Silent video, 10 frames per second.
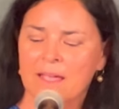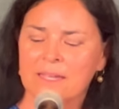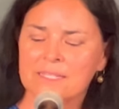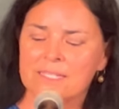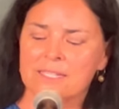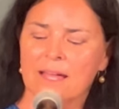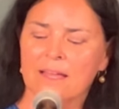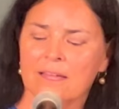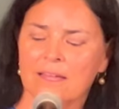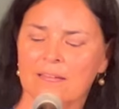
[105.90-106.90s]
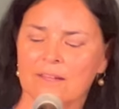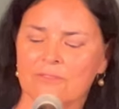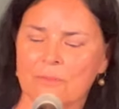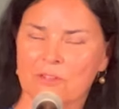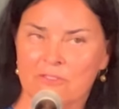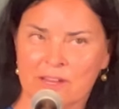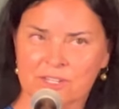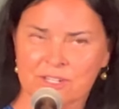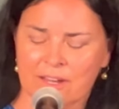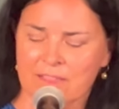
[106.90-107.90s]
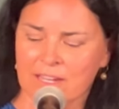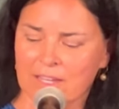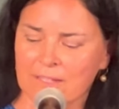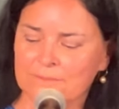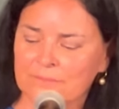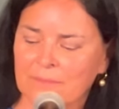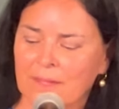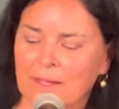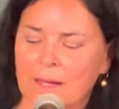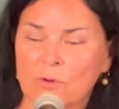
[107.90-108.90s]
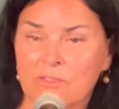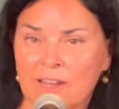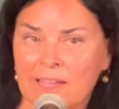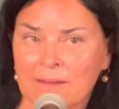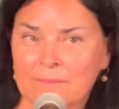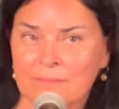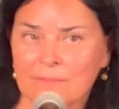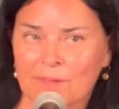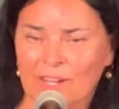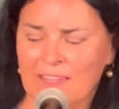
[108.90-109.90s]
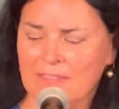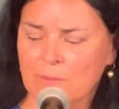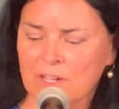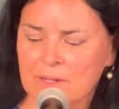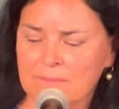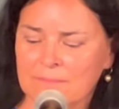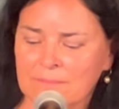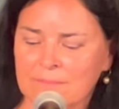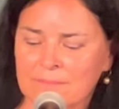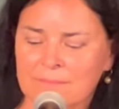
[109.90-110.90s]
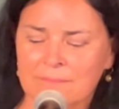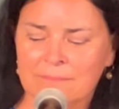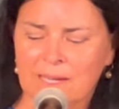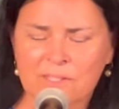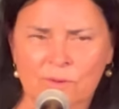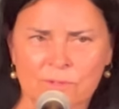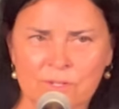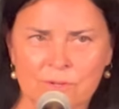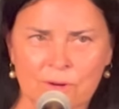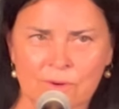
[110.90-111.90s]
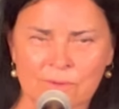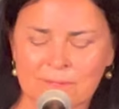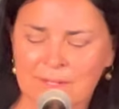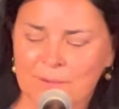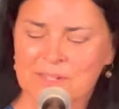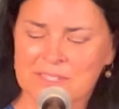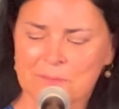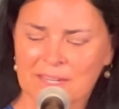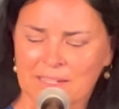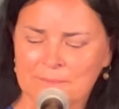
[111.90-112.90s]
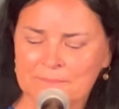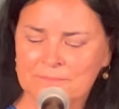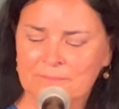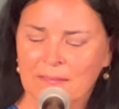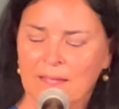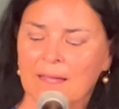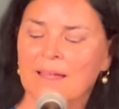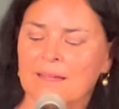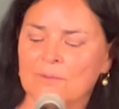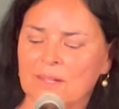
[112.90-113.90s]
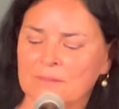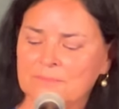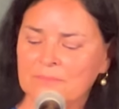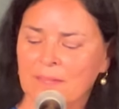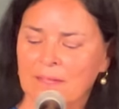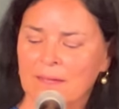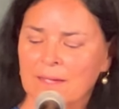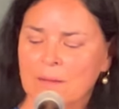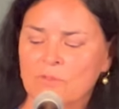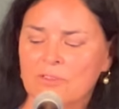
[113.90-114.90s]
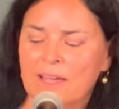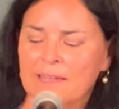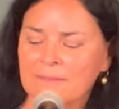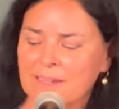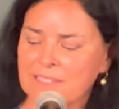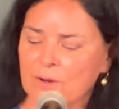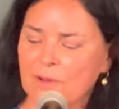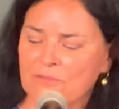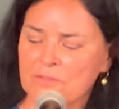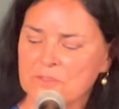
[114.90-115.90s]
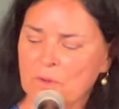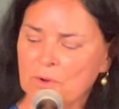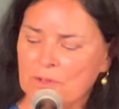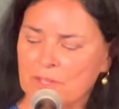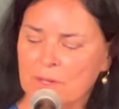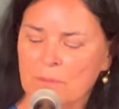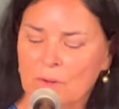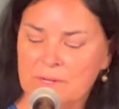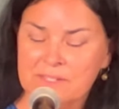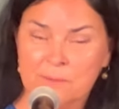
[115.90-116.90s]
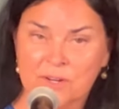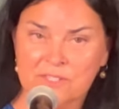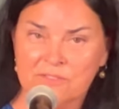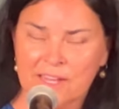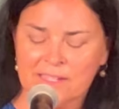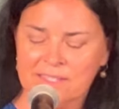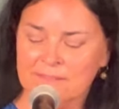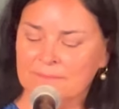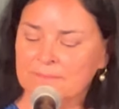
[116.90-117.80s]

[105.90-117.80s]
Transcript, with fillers: It's uh, from the French, I think. Camoufle? You ken that one? I don't, know. What does it mean? Ah, well, camoufle is a whiff of smoke that you blow in someone's face.